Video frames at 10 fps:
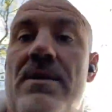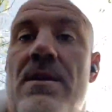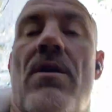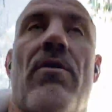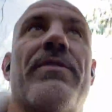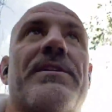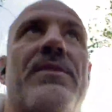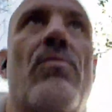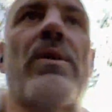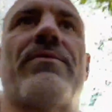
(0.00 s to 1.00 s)
obviously
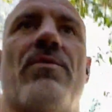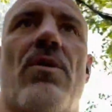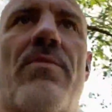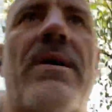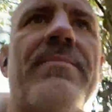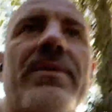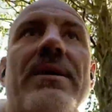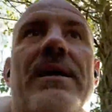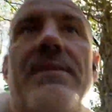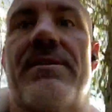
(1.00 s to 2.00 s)
with the warm-up,
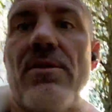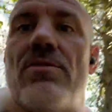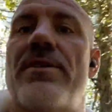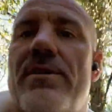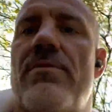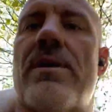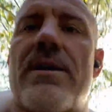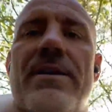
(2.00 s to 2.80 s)
and the older you are,